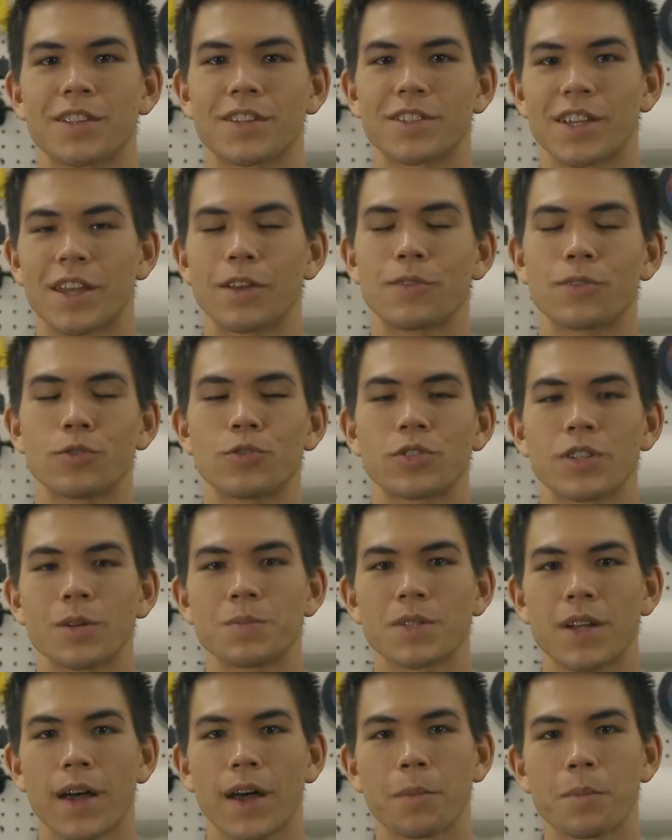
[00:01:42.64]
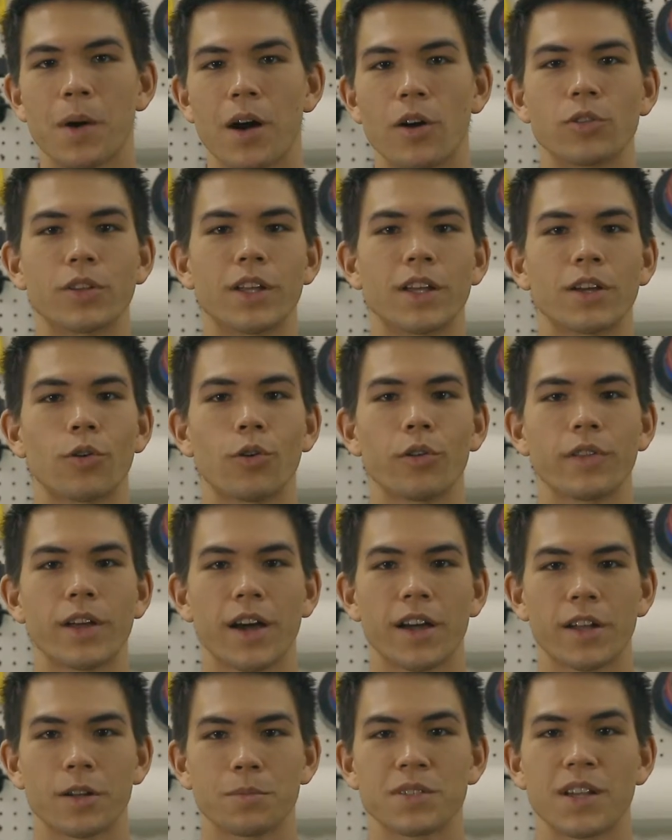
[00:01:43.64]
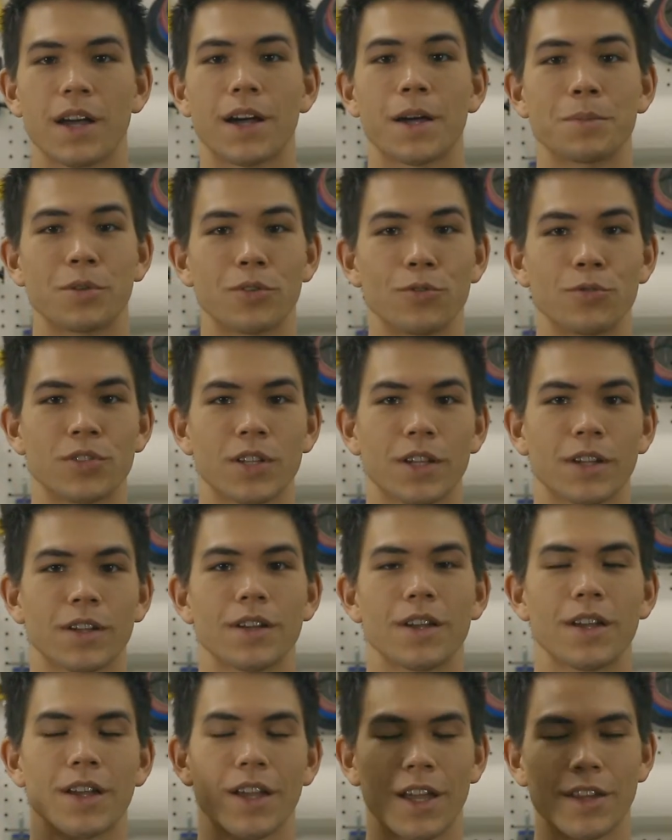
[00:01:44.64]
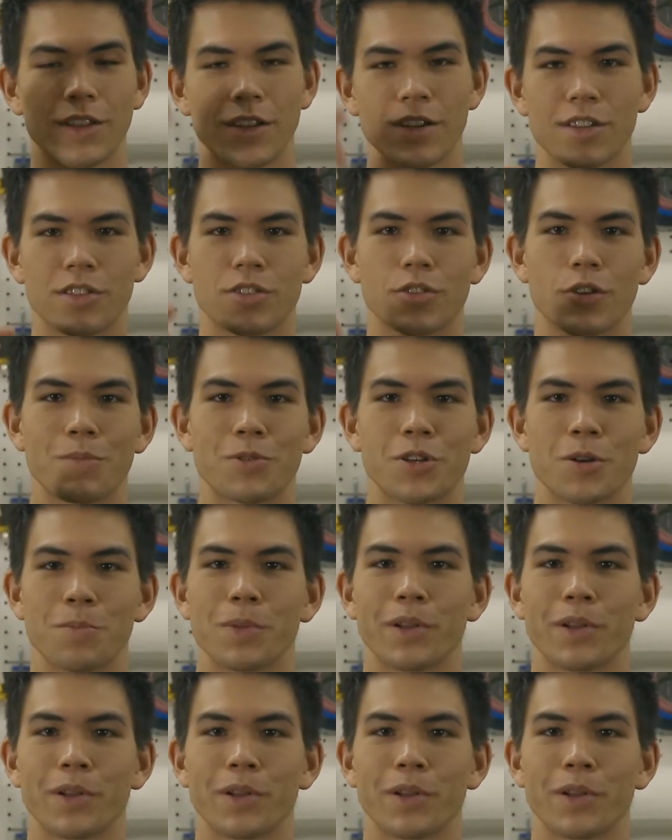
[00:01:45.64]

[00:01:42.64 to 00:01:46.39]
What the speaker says: To save you some time, I'll link all the items I'm using in the description